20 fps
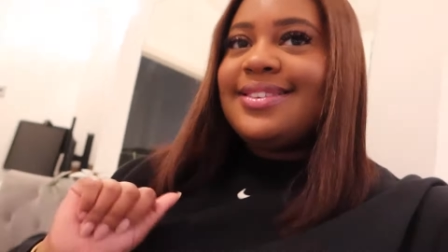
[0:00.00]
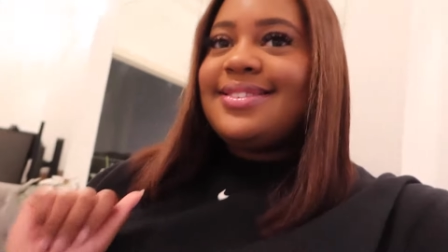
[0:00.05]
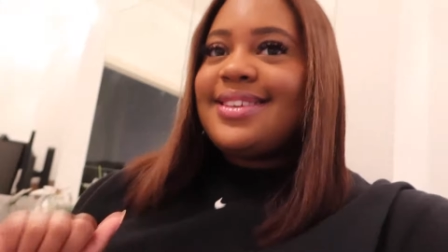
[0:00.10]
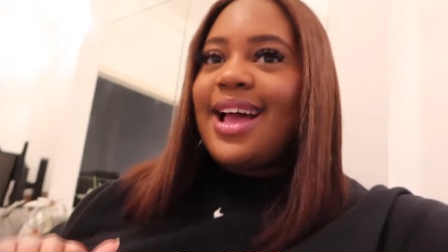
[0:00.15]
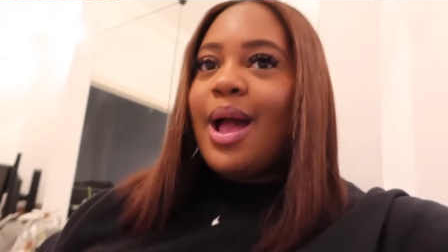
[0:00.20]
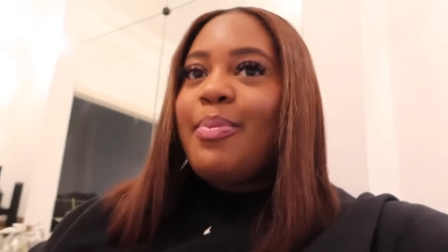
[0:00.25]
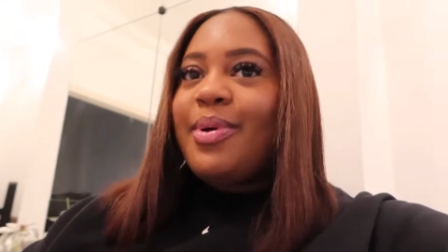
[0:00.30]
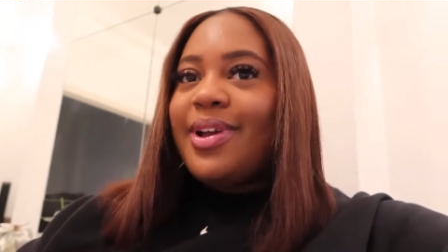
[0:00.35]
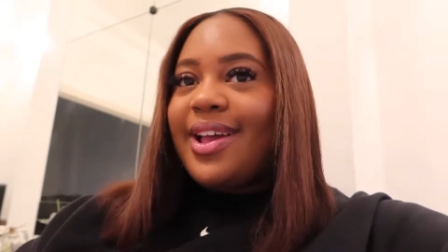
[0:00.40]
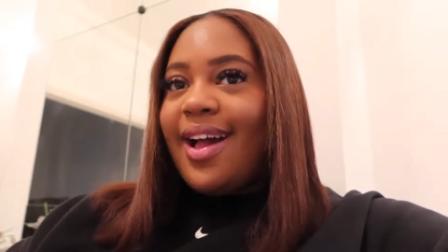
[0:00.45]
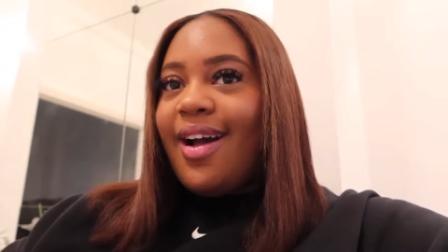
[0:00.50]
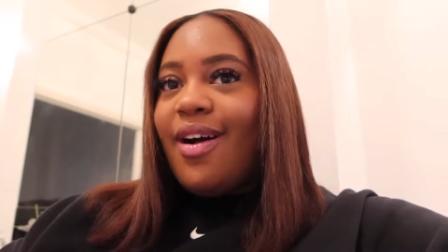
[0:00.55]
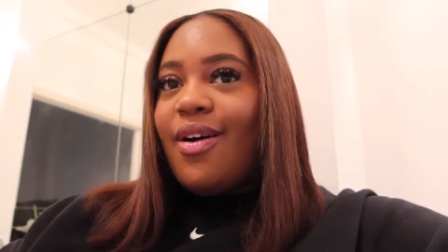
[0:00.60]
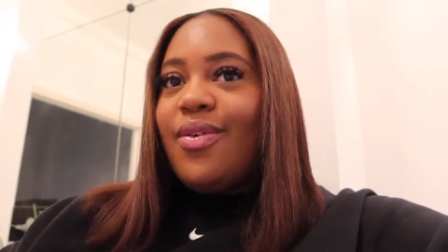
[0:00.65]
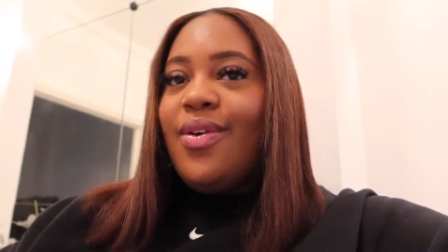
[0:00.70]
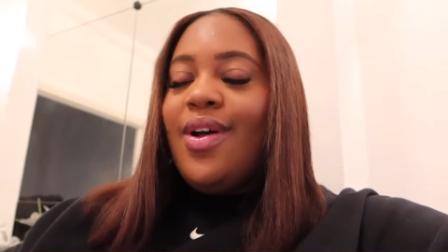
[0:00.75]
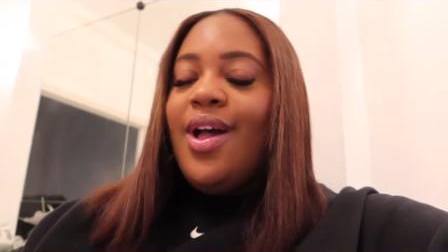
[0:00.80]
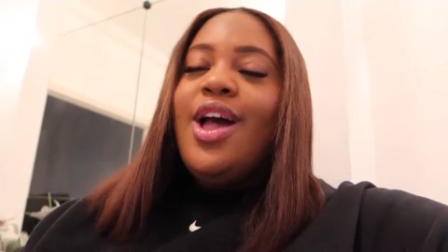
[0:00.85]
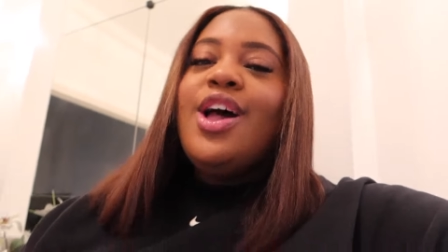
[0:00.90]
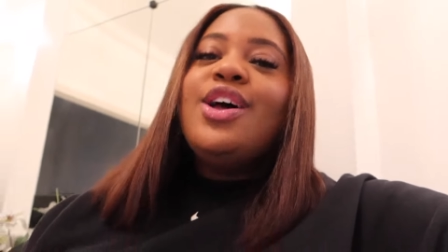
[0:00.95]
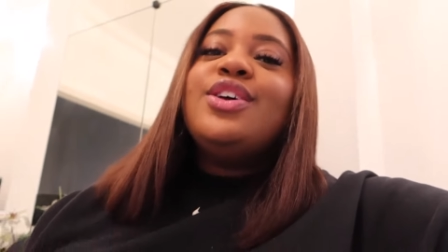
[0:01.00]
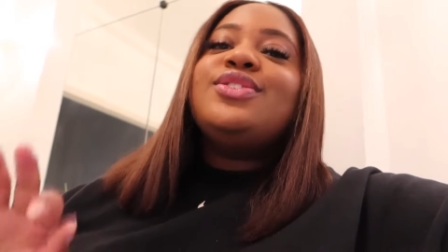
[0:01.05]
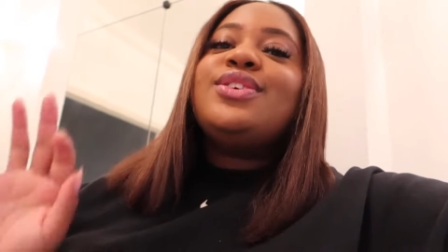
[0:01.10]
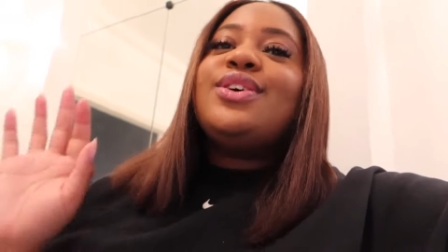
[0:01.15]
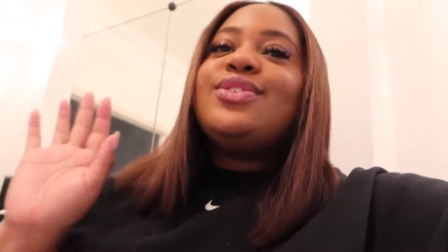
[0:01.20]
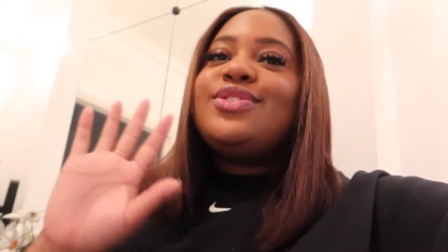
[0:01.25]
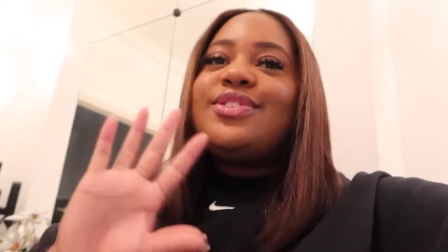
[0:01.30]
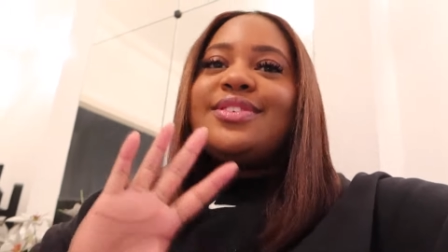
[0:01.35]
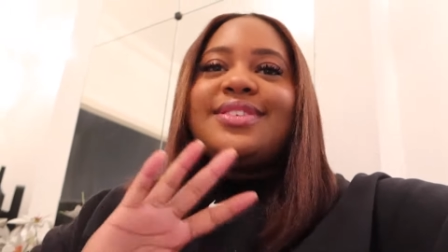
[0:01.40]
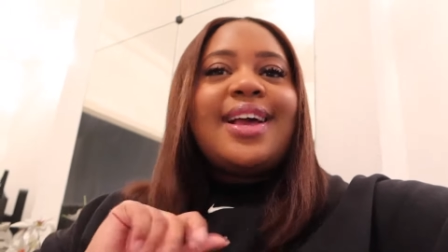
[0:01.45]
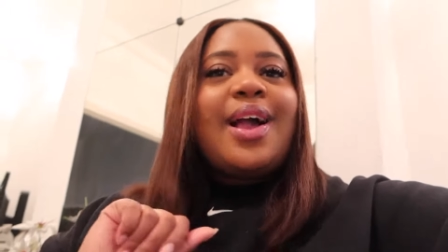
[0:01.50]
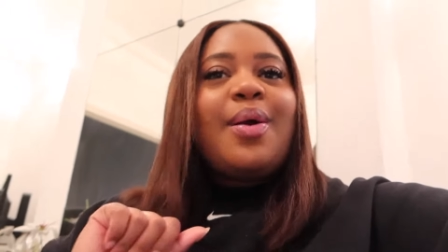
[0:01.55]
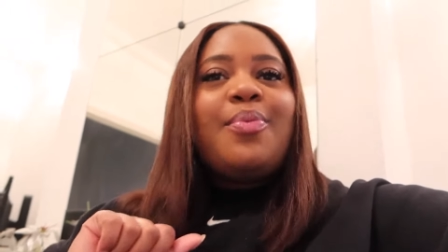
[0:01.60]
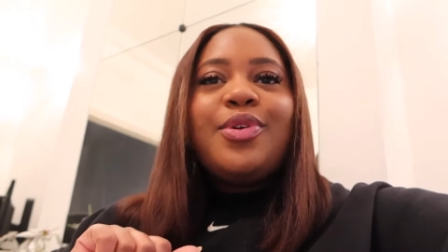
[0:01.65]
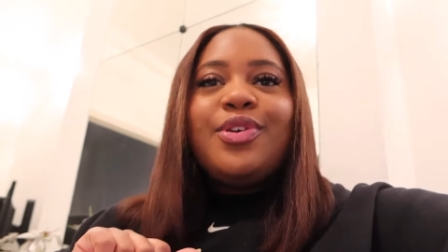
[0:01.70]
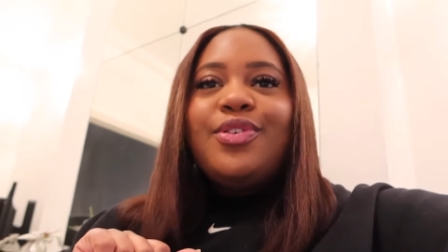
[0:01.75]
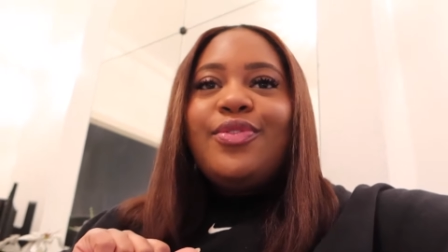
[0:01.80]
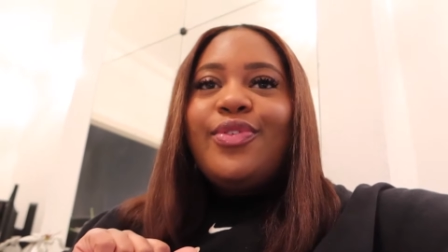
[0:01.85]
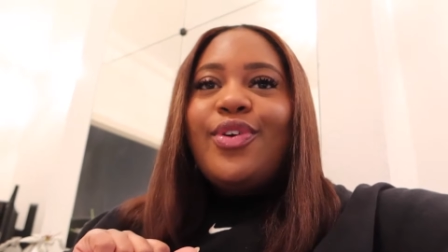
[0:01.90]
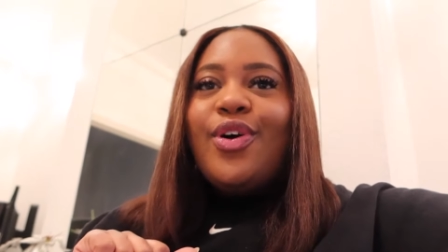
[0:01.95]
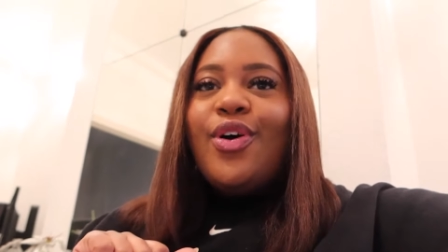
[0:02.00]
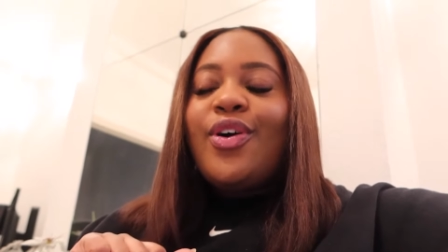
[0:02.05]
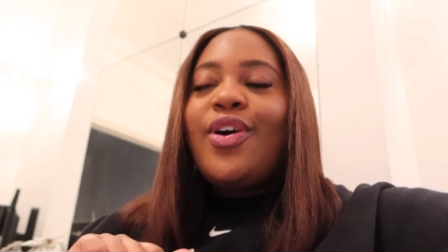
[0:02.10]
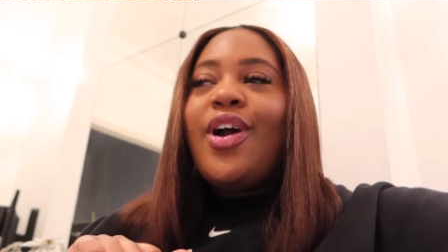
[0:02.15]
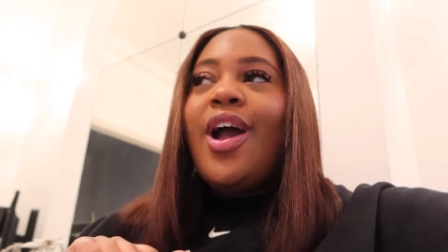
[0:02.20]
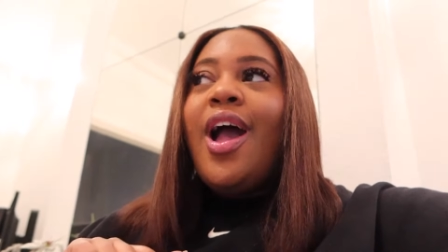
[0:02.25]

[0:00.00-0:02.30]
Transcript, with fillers: type of gal. So I was just like, I'm gonna vlog.